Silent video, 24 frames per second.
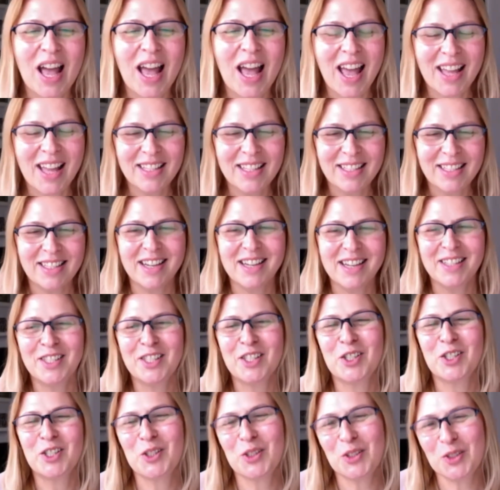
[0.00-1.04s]
and
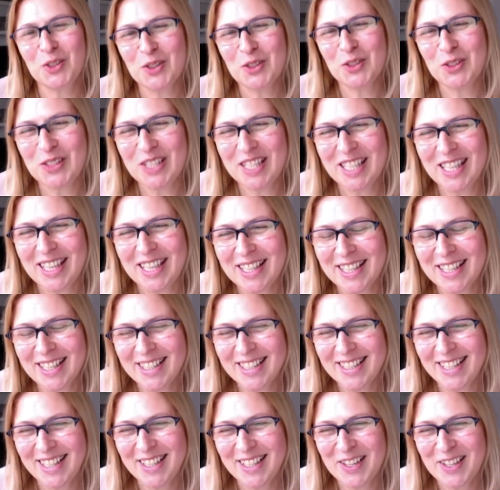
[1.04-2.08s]
ask Sean to
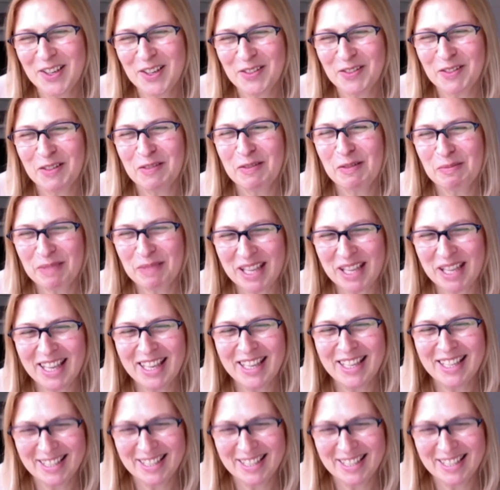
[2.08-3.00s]
take over from here.